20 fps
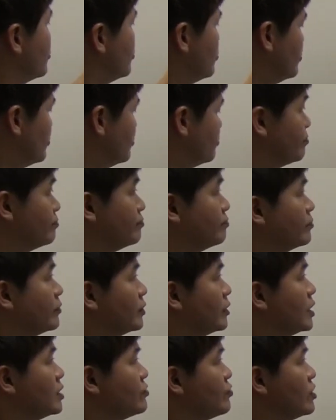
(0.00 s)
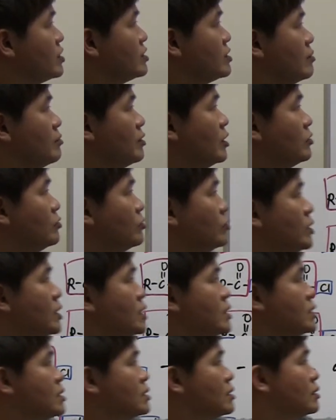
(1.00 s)
O group that's very similar to
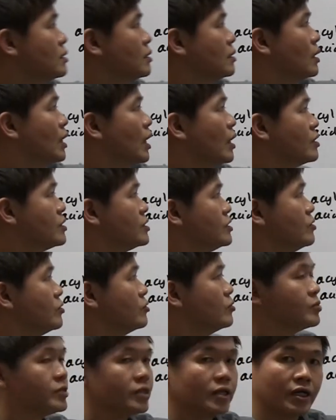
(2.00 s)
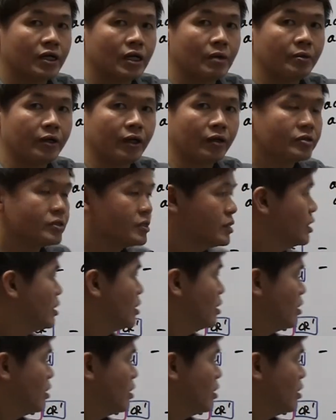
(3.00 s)
this R C O groups in the carbonyls,